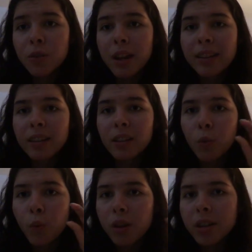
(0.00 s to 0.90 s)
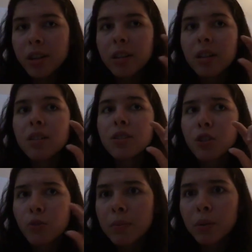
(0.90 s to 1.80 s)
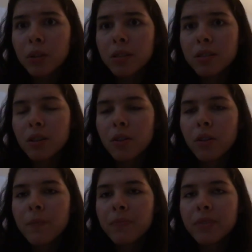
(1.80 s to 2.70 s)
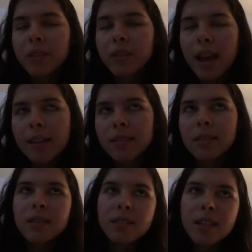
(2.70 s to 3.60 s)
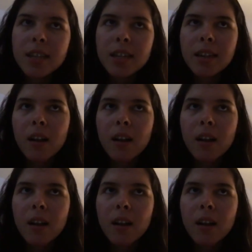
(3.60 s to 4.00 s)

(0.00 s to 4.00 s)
and then the word scribbles, so SCRIBBLES